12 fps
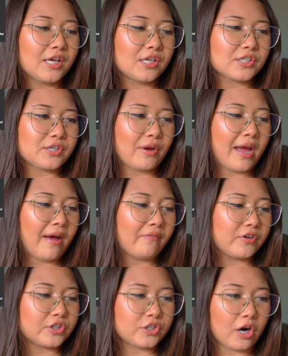So I have
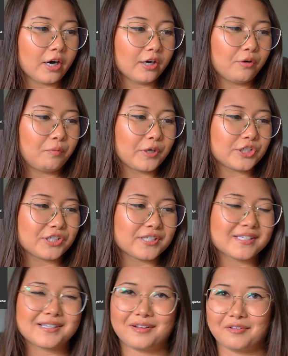dark, which
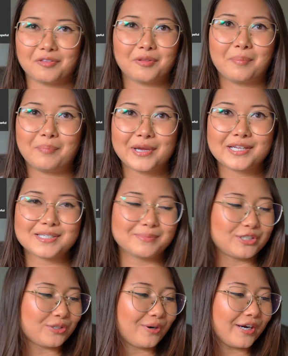is the biggest
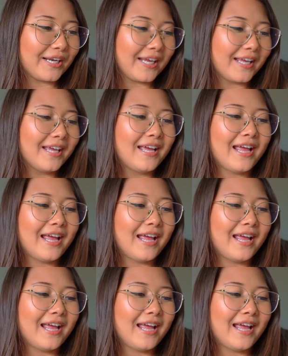majority,